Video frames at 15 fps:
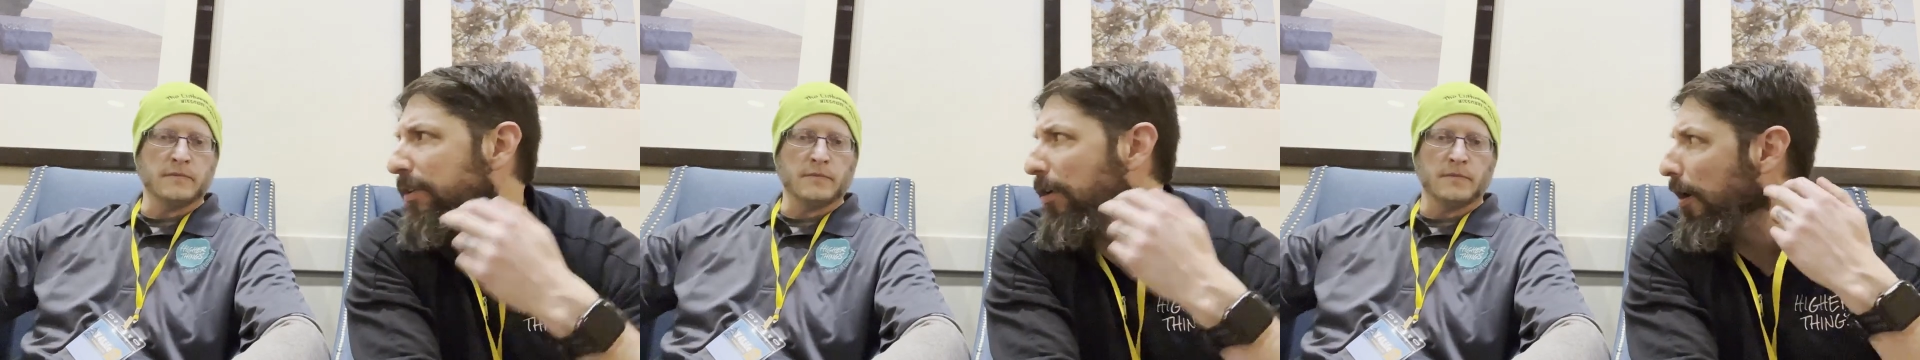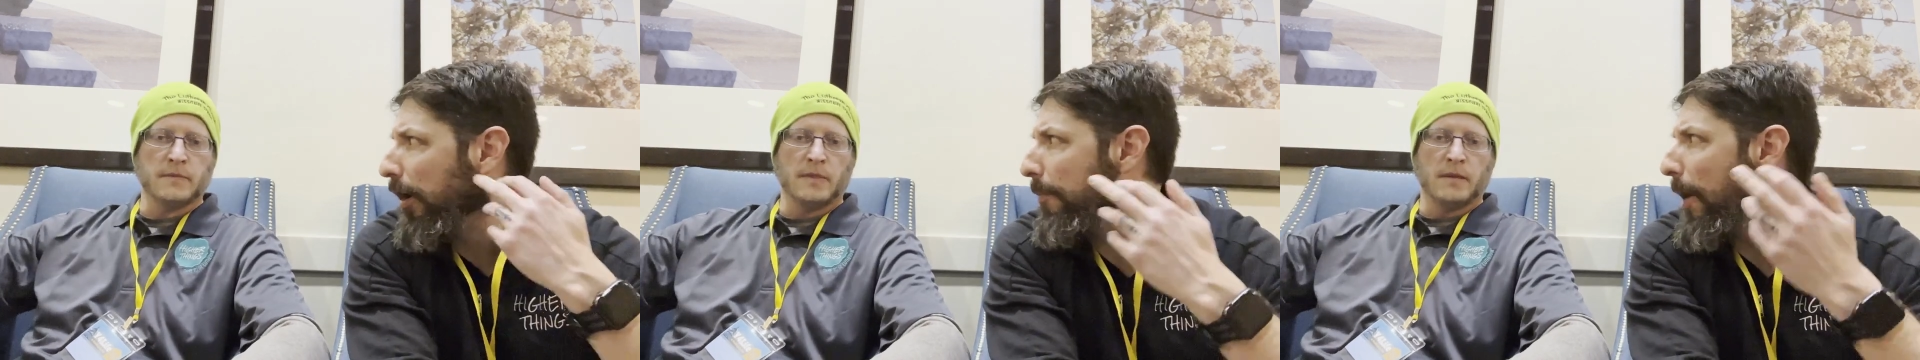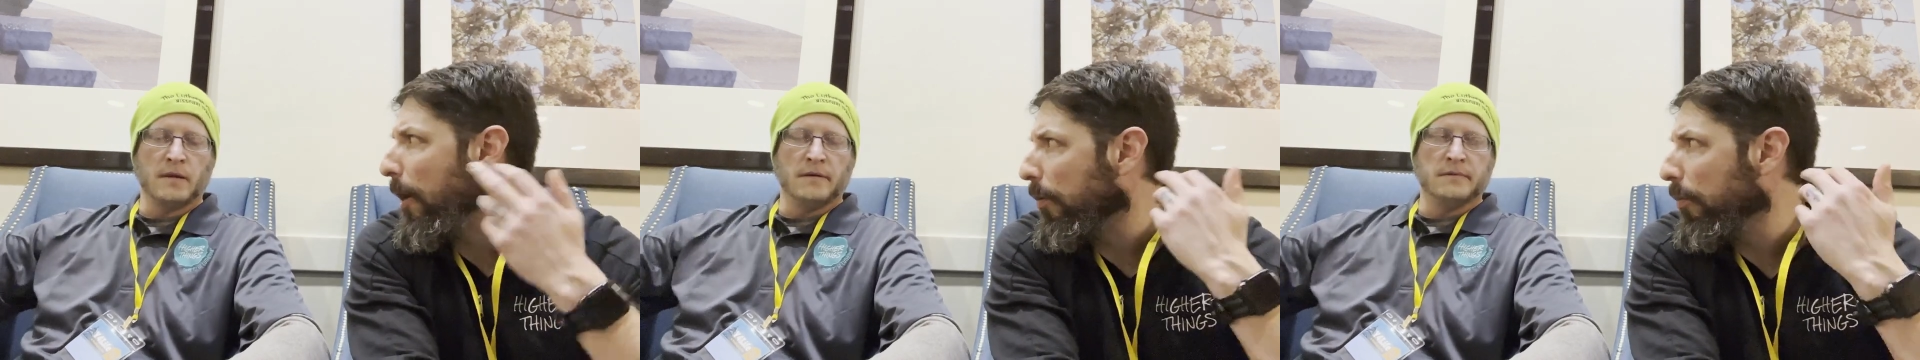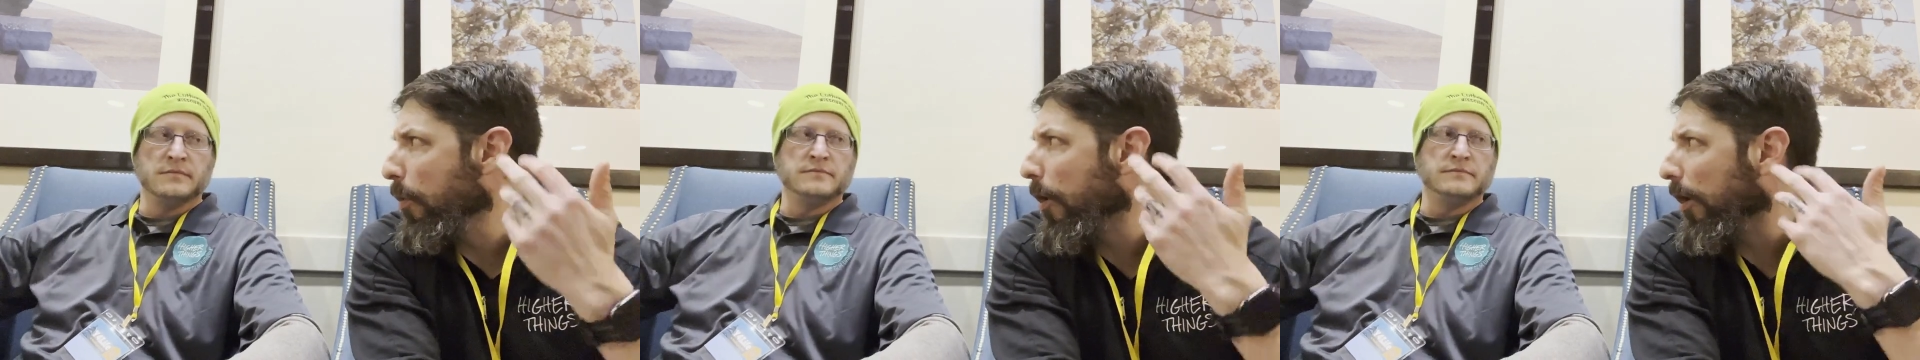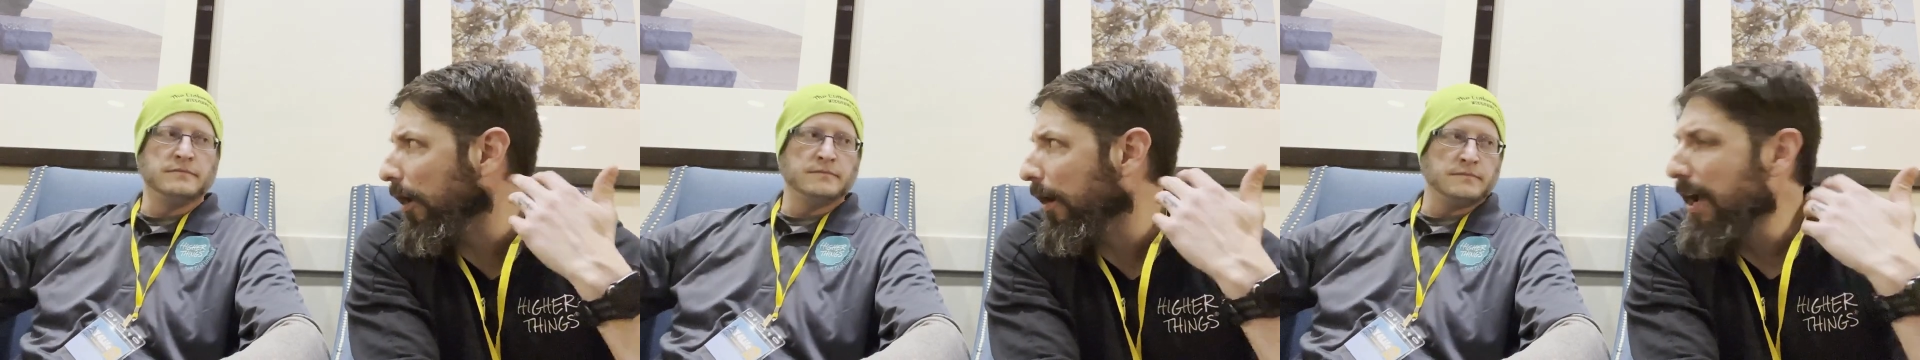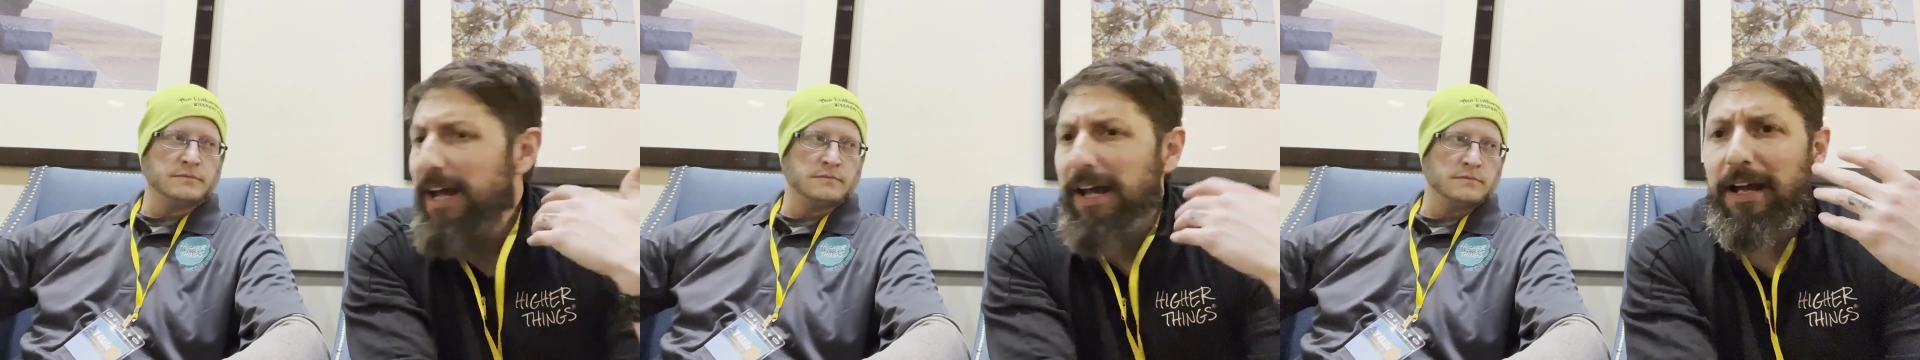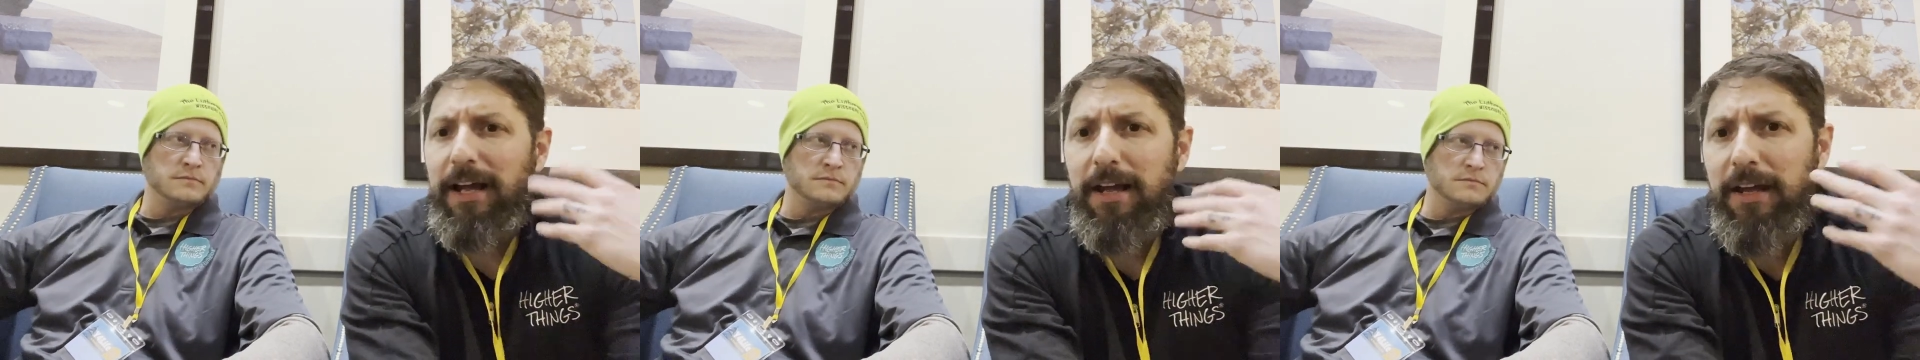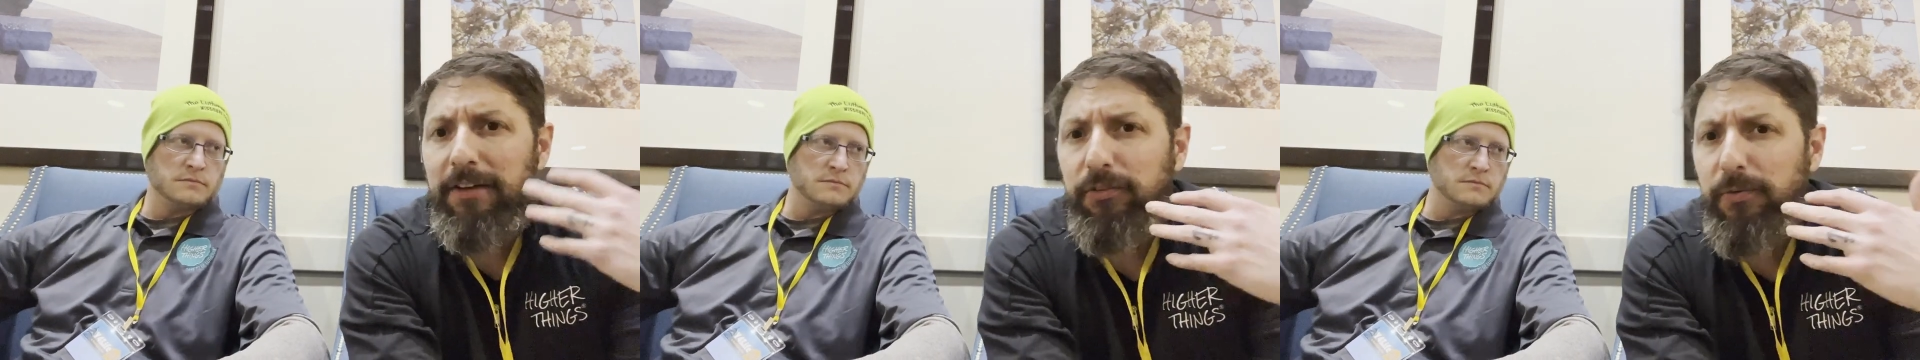Speaker 1: talk about war,
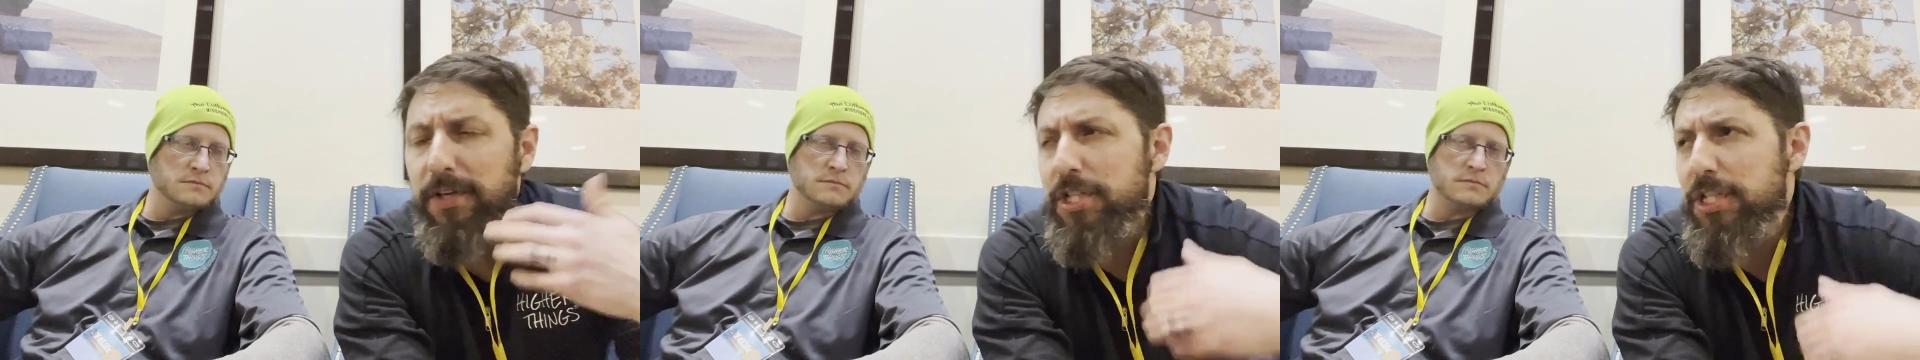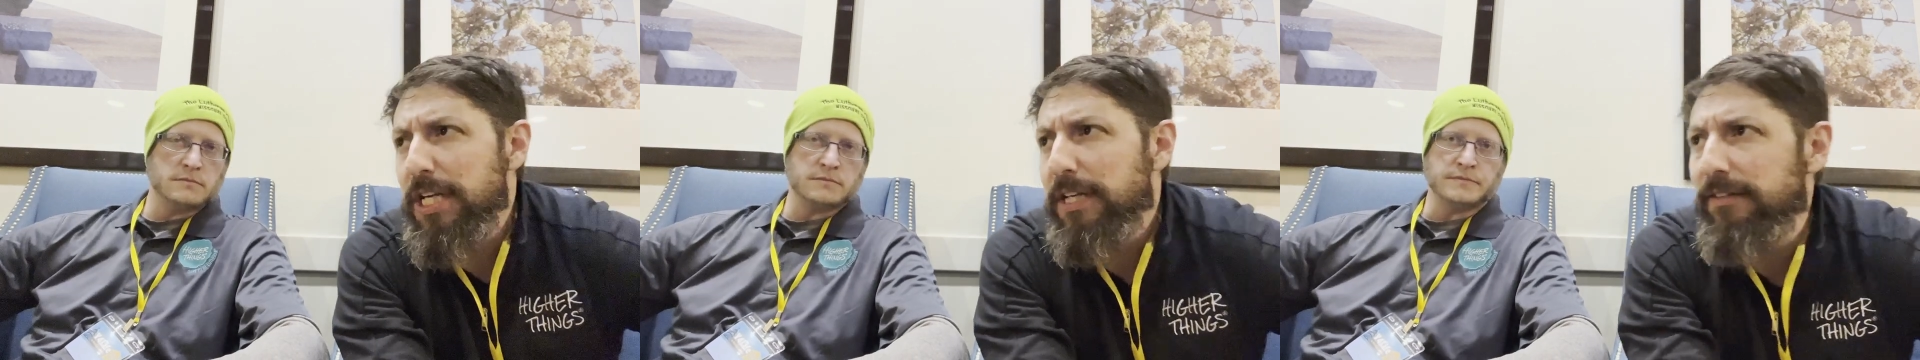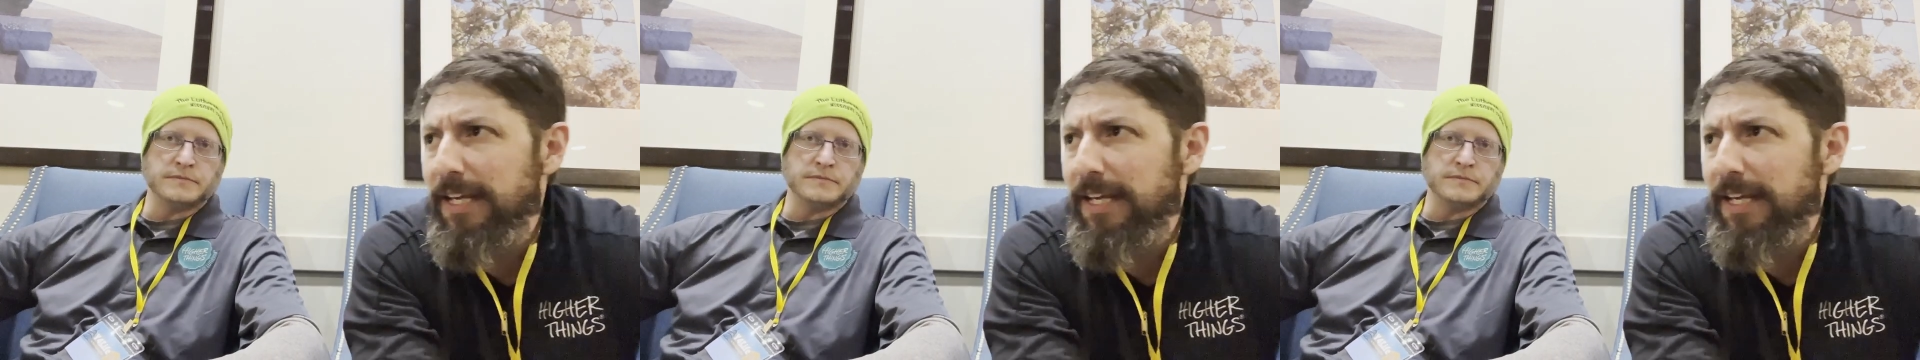as Christians,